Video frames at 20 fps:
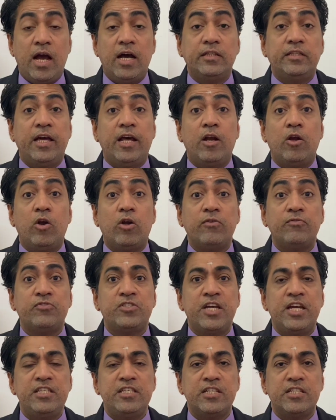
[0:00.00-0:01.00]
Yeah, there are a lot
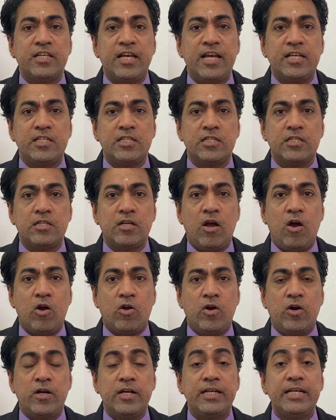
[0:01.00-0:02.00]
of changes has
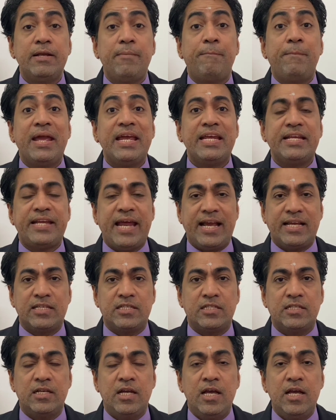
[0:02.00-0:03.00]
occurred in PAYE
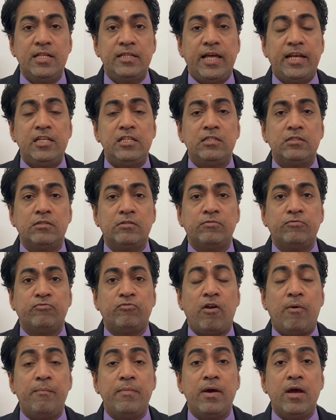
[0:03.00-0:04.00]
tax. That is
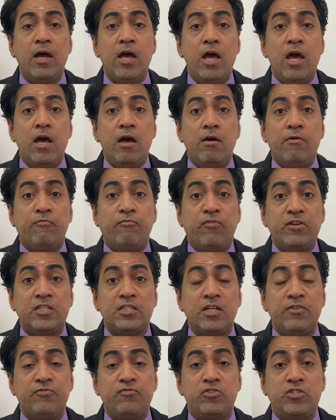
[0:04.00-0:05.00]
from
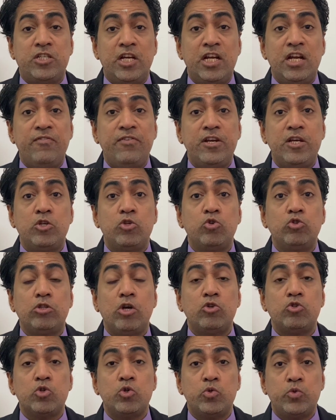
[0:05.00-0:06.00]
1st of January
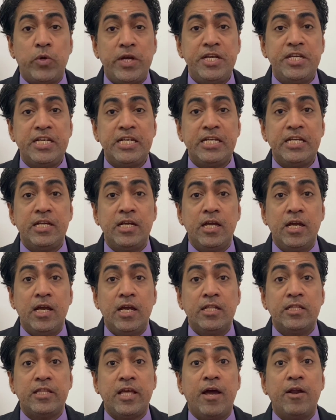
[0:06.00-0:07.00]
2020,
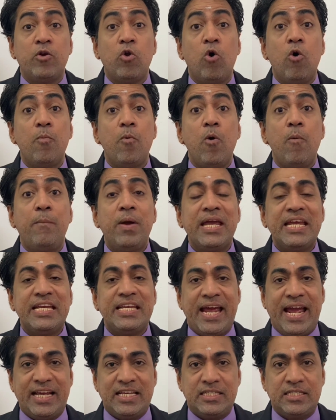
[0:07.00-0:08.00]
there are no more
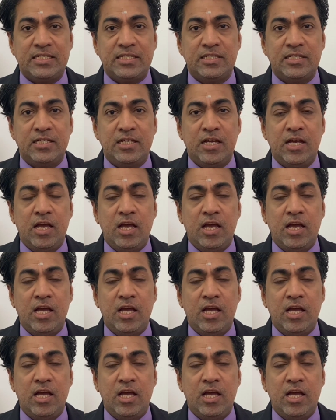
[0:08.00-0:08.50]
PAYE tax.